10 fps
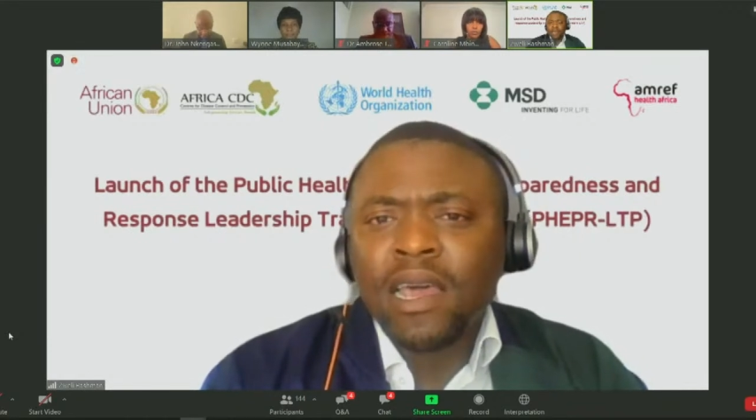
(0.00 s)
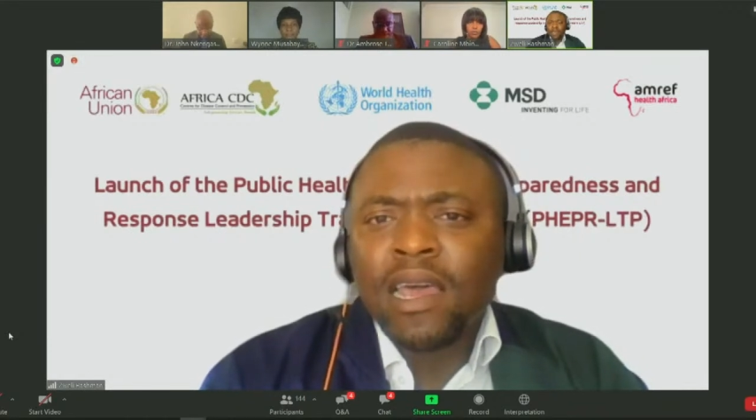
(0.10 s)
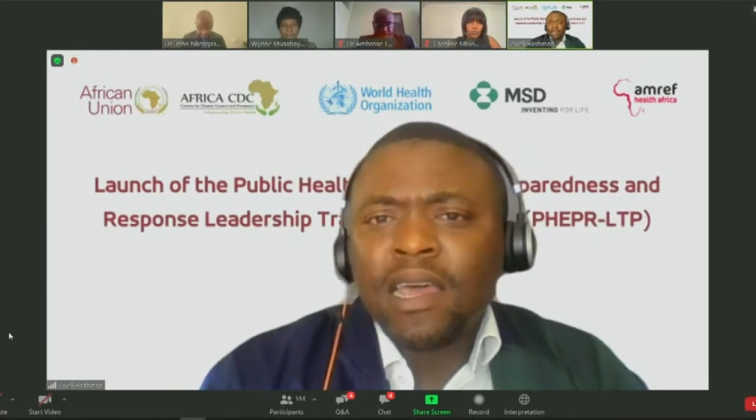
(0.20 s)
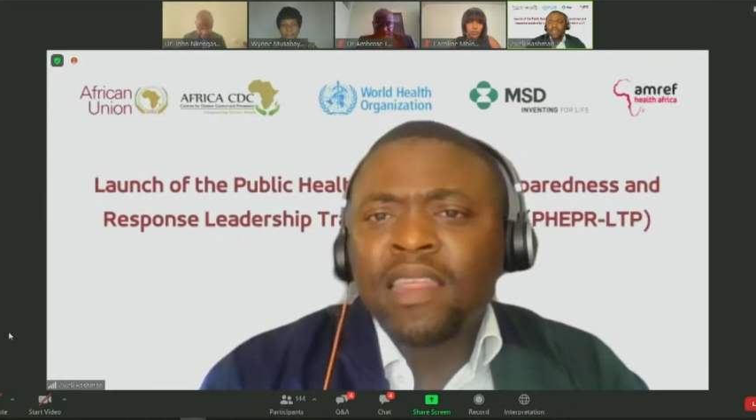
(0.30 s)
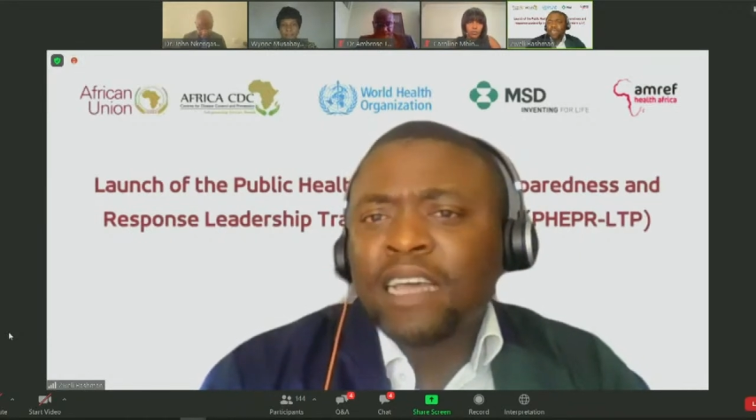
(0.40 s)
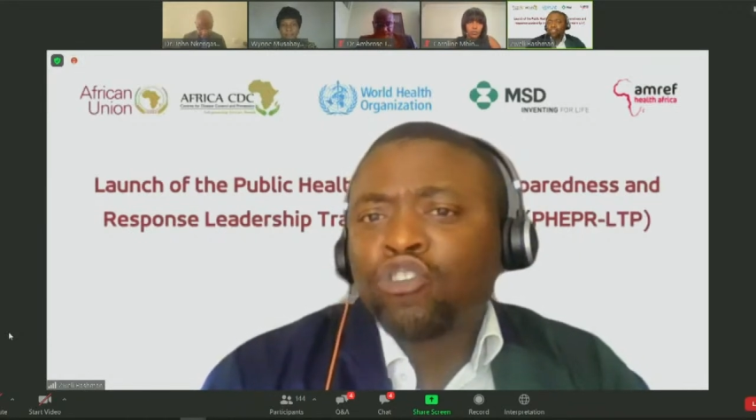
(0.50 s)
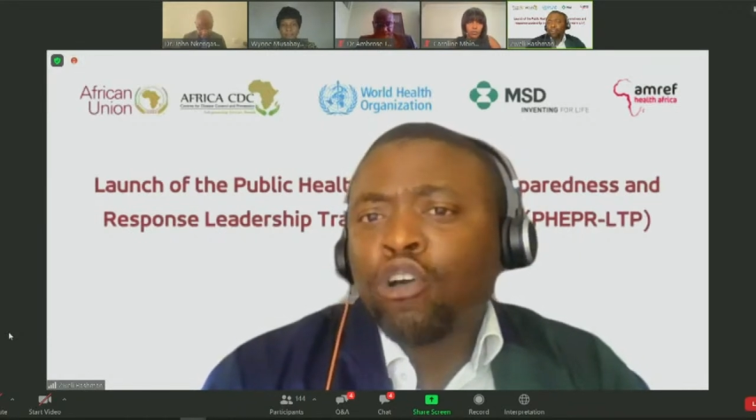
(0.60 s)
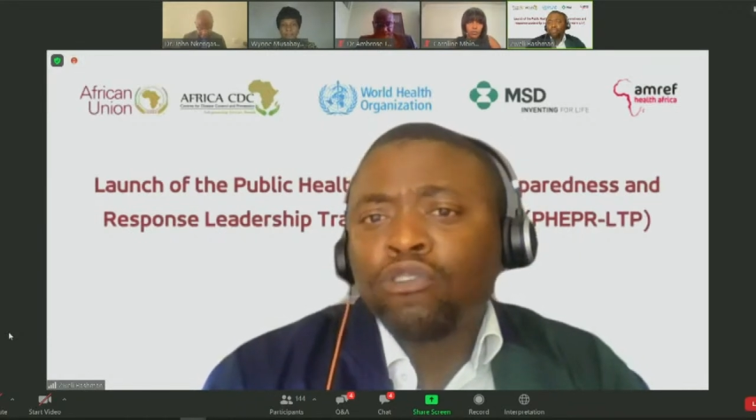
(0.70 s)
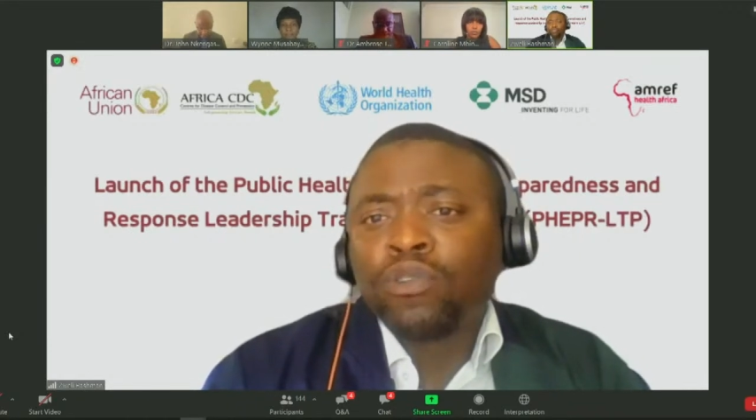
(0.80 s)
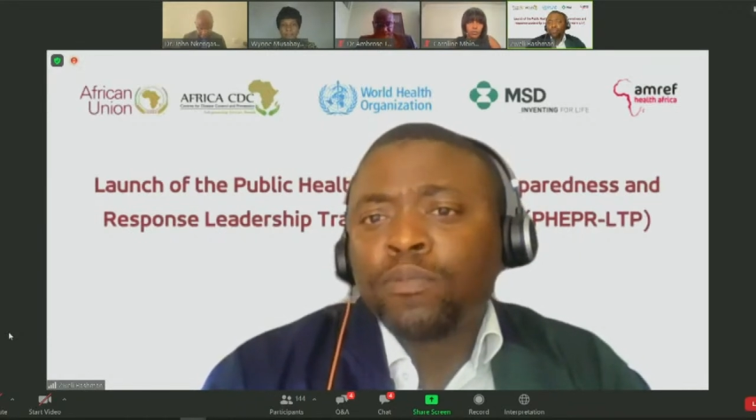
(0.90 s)
thus
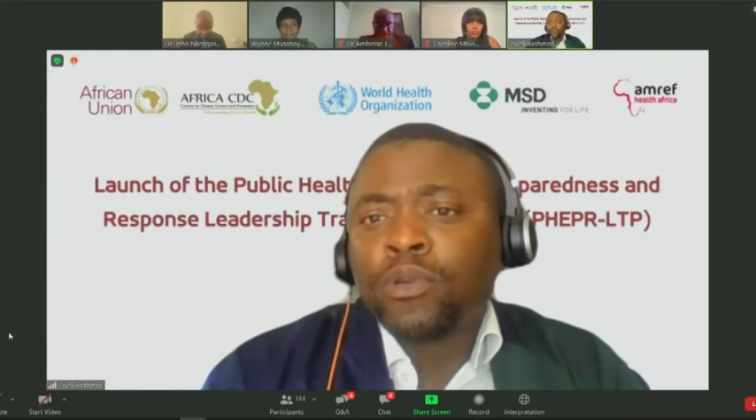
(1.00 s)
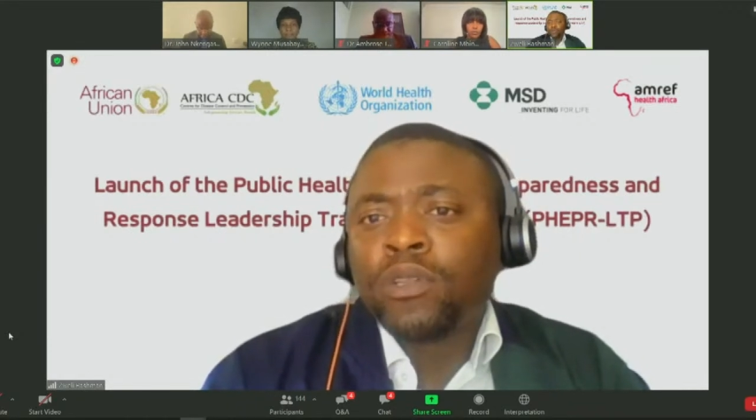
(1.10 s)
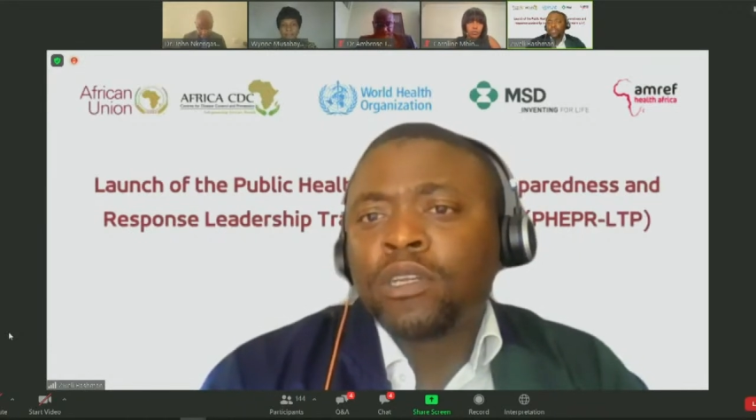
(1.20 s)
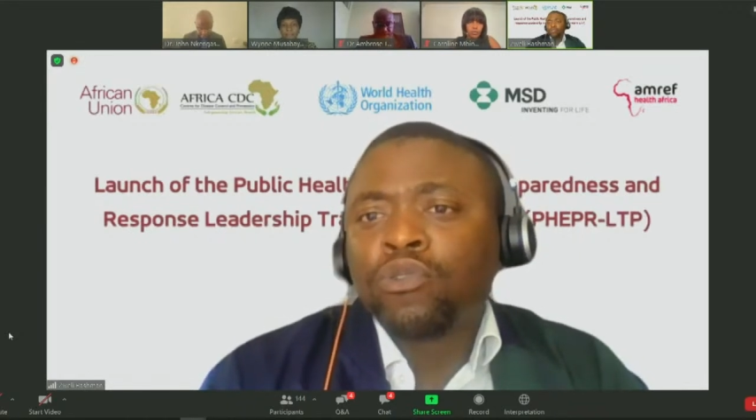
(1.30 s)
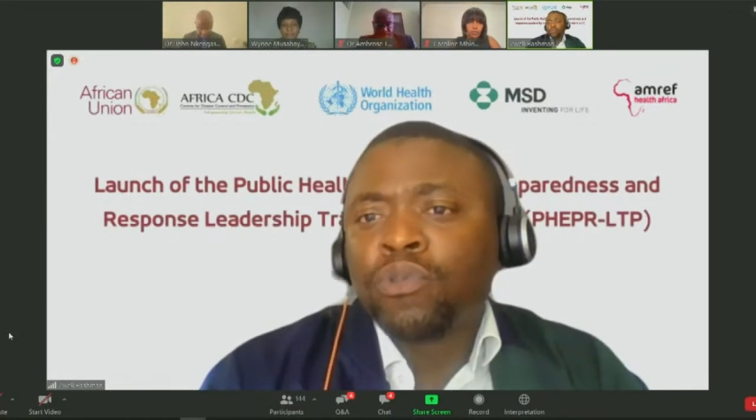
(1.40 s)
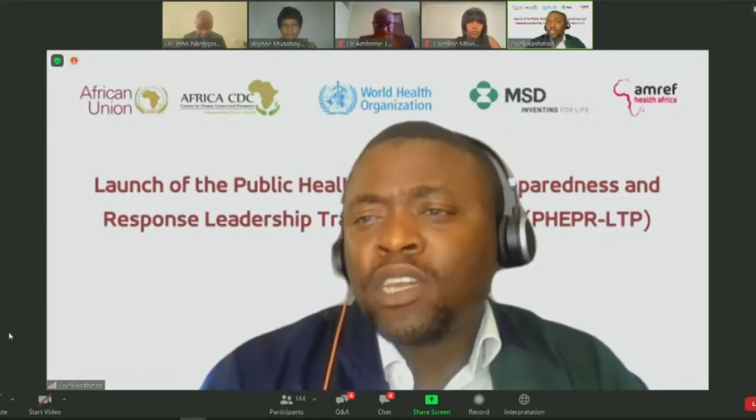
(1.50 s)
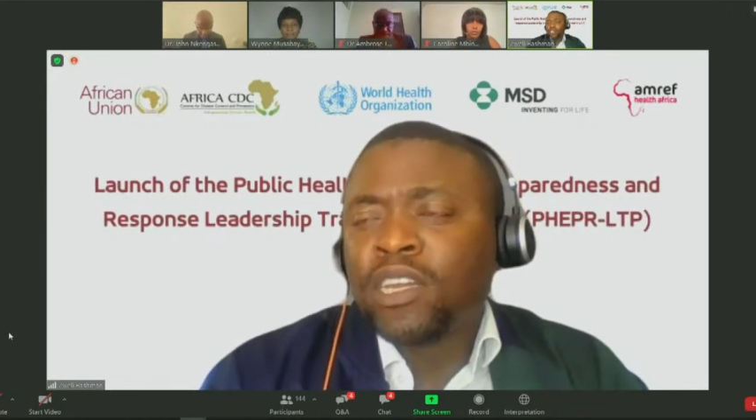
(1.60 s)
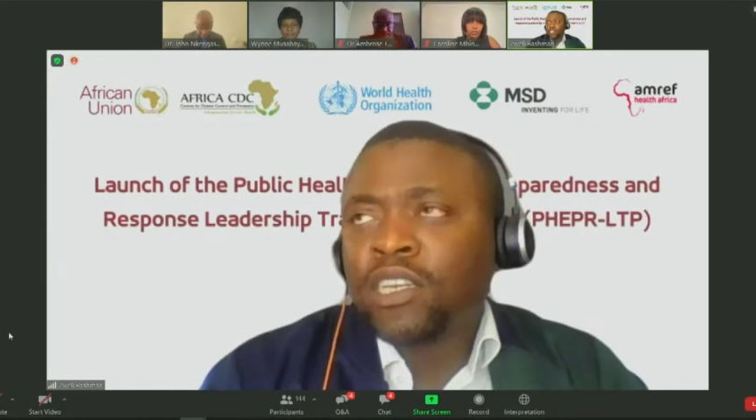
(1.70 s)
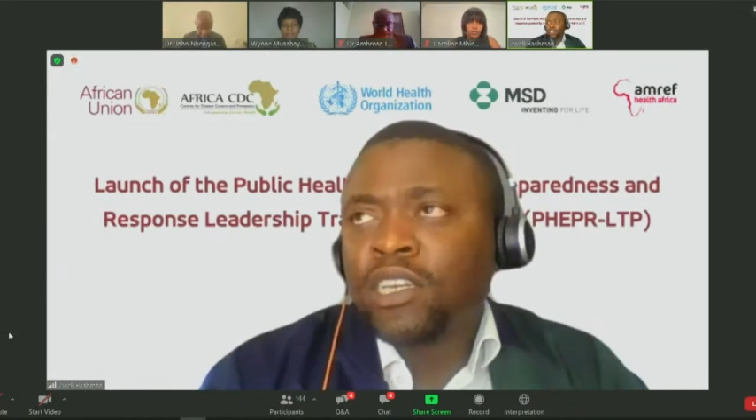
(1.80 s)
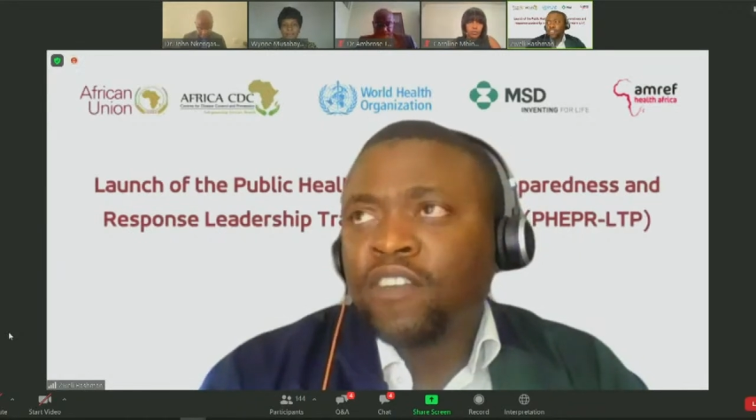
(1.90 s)
contributing to the
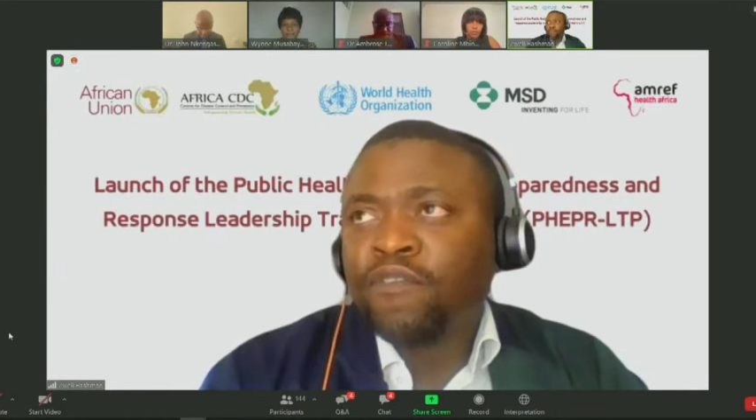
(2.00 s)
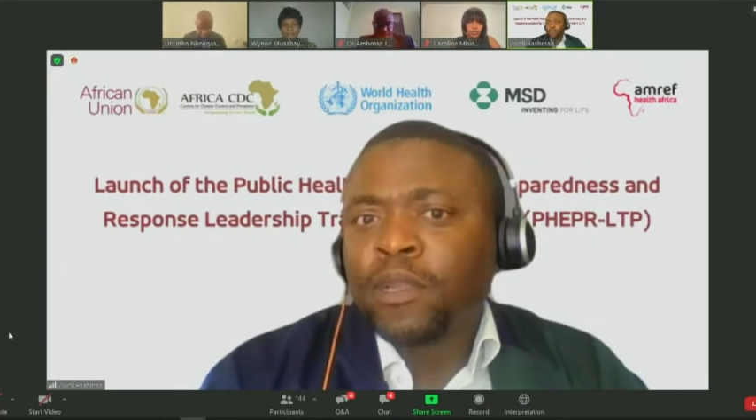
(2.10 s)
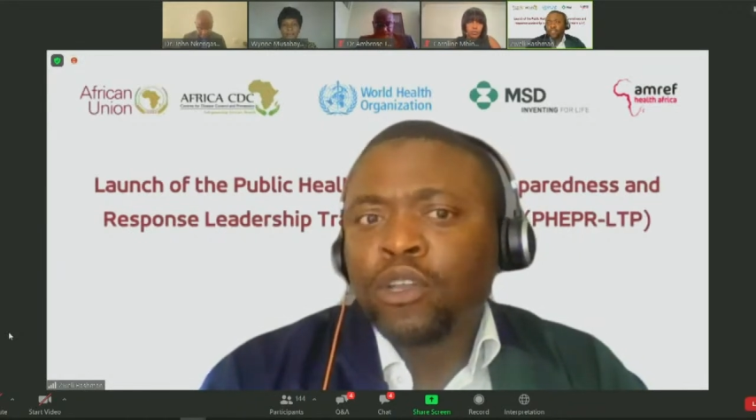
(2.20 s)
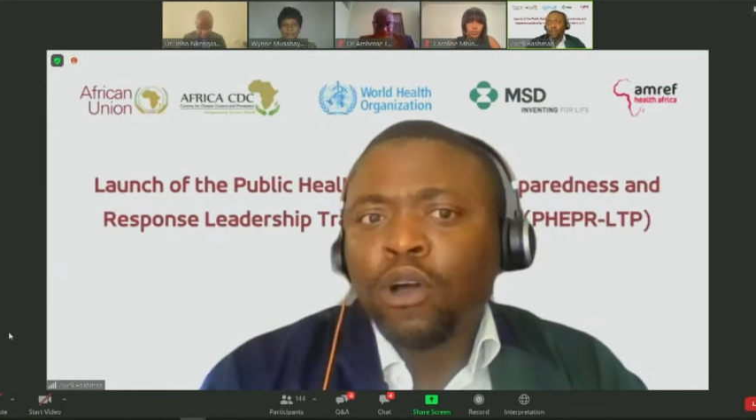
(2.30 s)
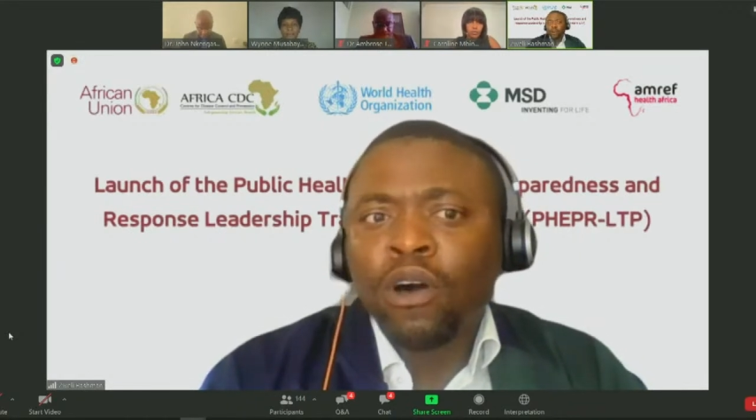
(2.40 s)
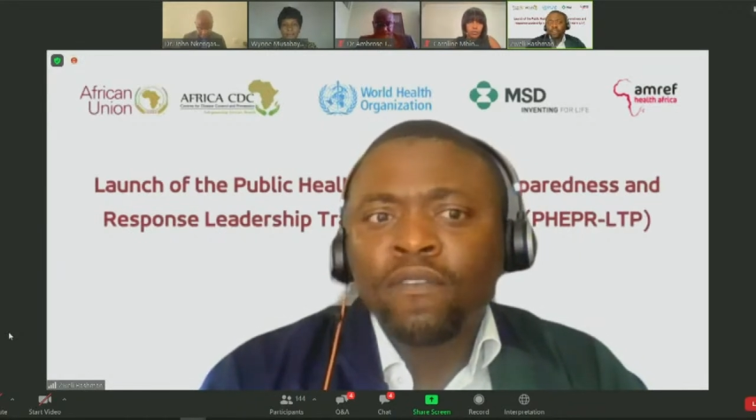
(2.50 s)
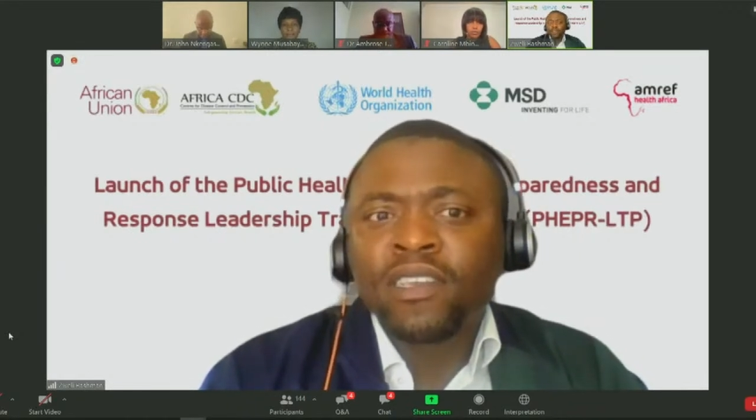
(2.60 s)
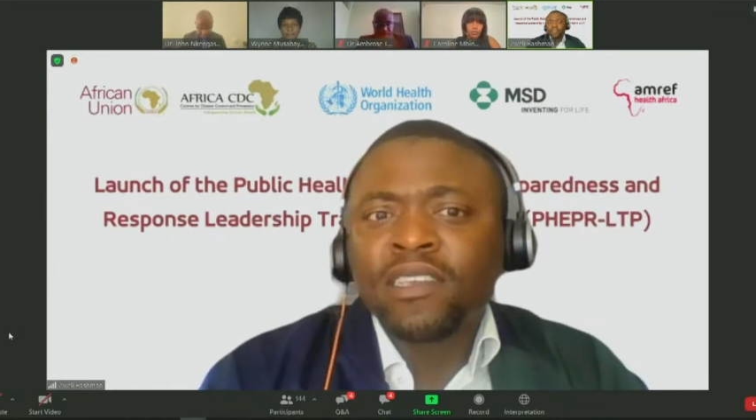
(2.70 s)
achievement of